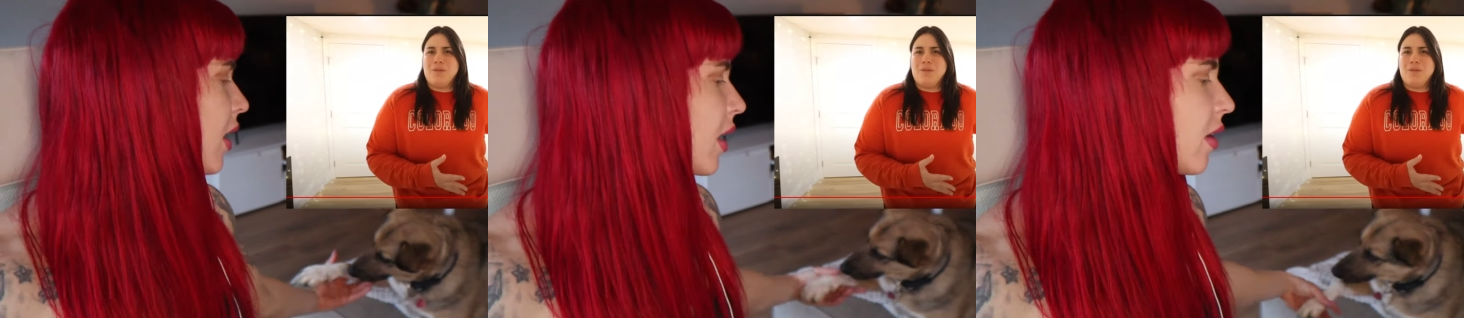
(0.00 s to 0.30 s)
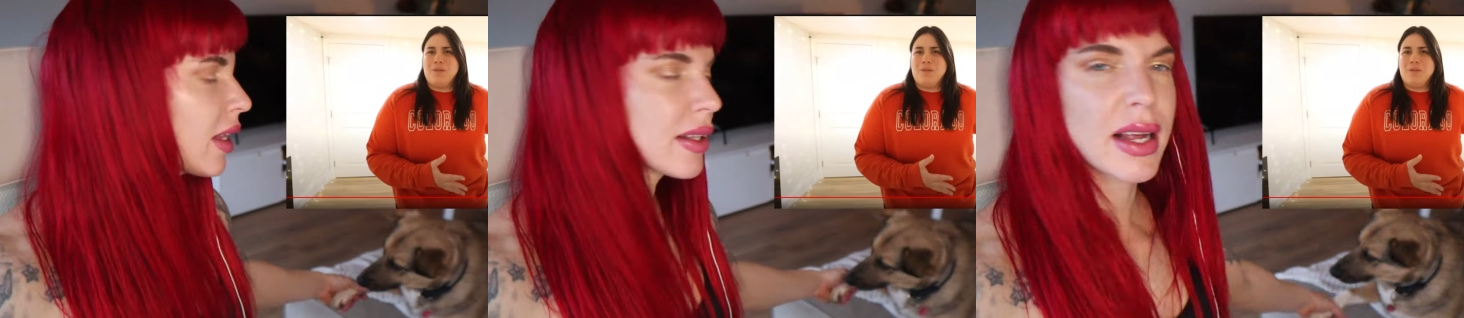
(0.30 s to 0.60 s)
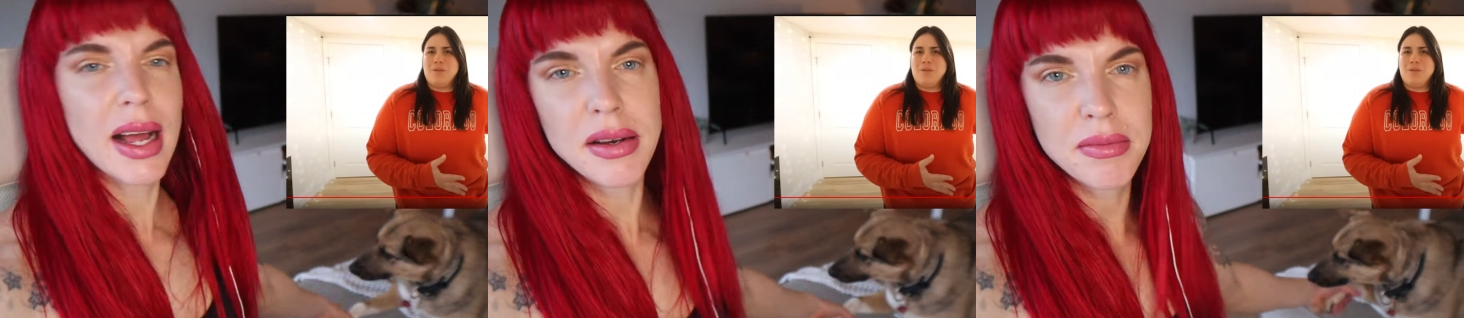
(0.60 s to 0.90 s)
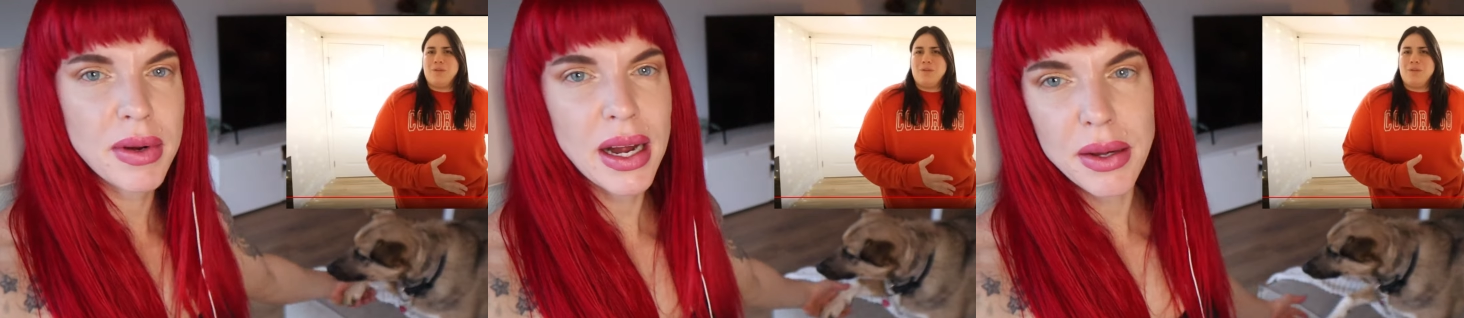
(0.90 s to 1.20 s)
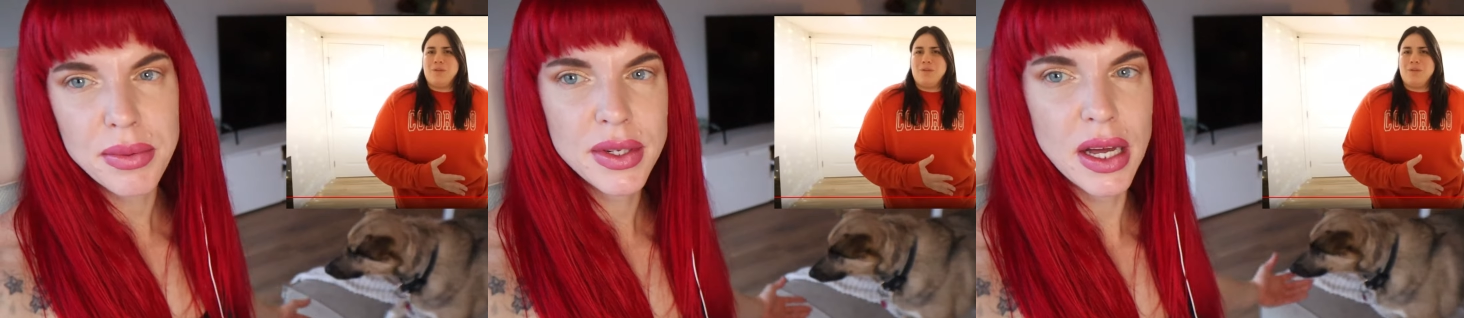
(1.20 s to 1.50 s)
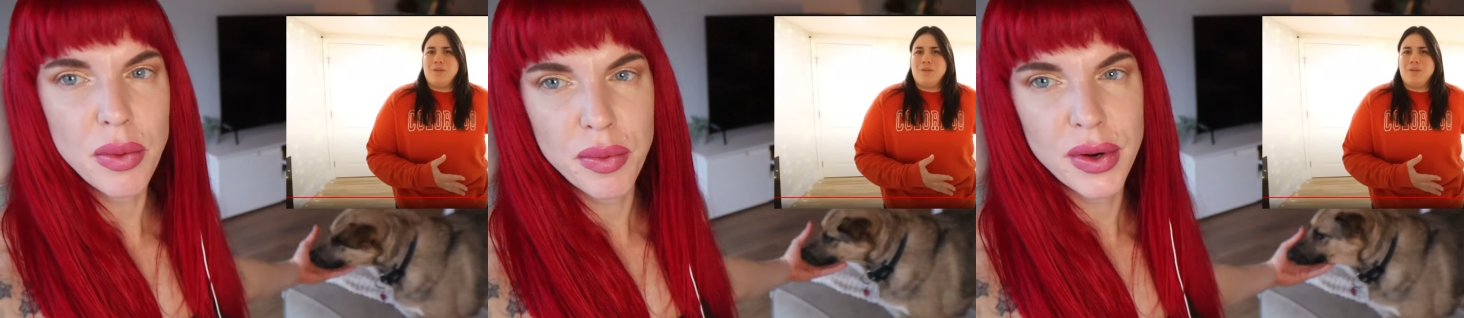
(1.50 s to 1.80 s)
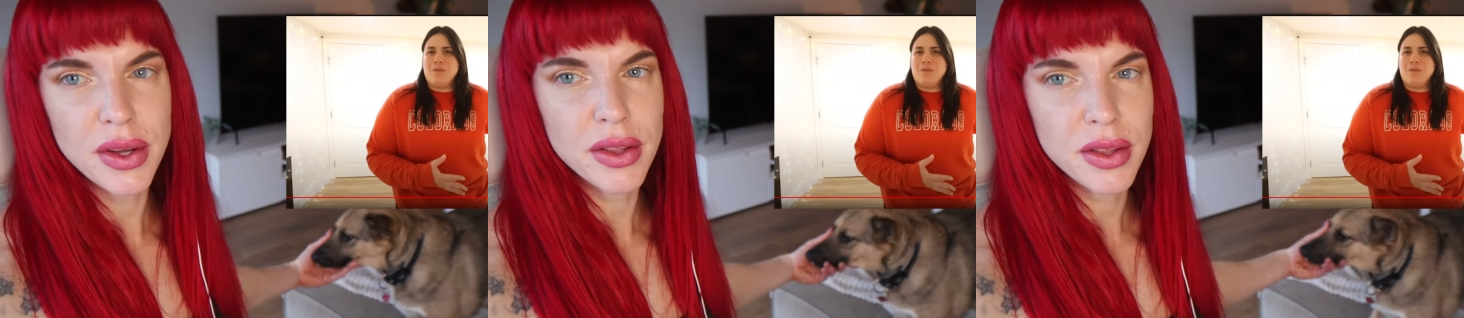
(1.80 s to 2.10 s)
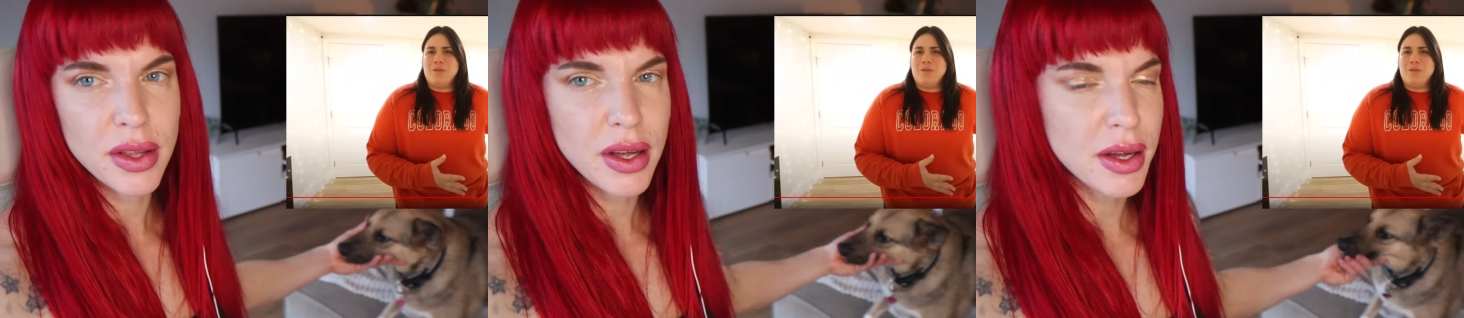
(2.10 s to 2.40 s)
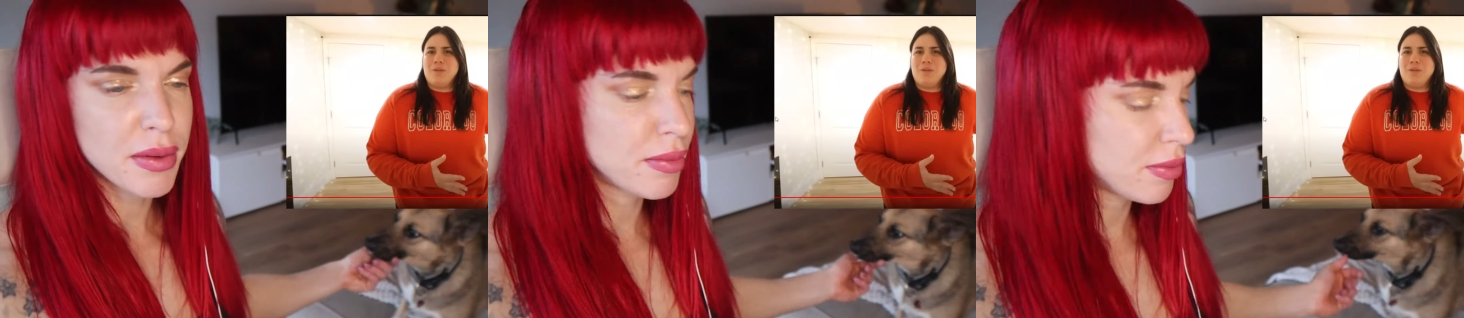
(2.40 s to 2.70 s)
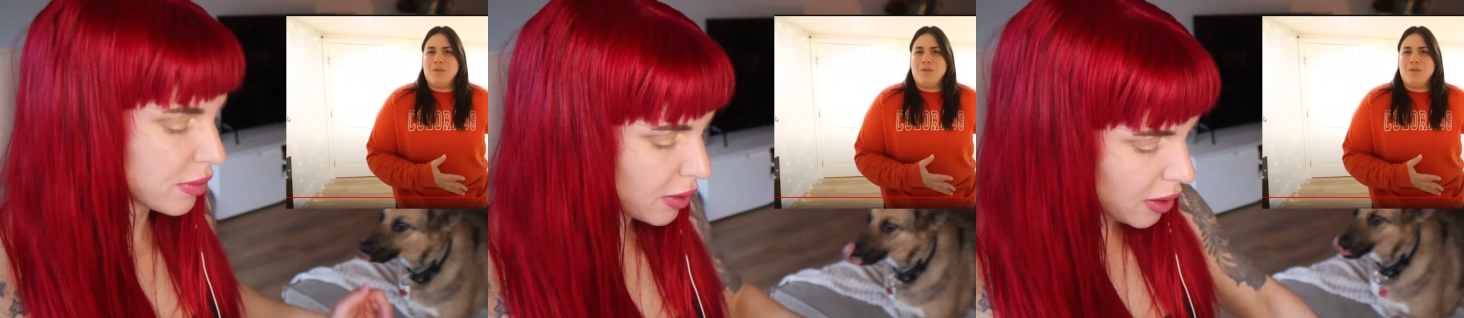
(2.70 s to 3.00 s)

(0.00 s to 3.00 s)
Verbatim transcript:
Speaker 1: you know, that can perhaps help with, um,